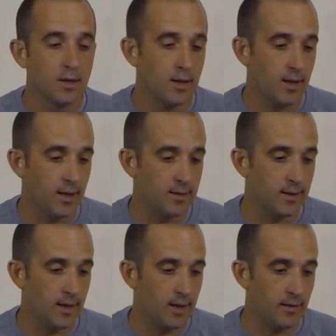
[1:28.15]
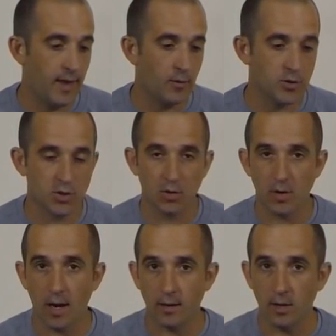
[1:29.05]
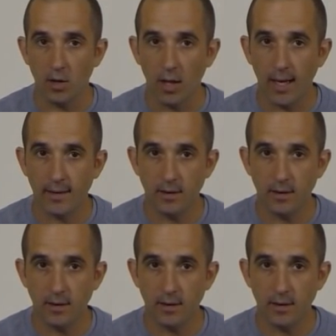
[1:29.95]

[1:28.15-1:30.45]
And that would turn on a little light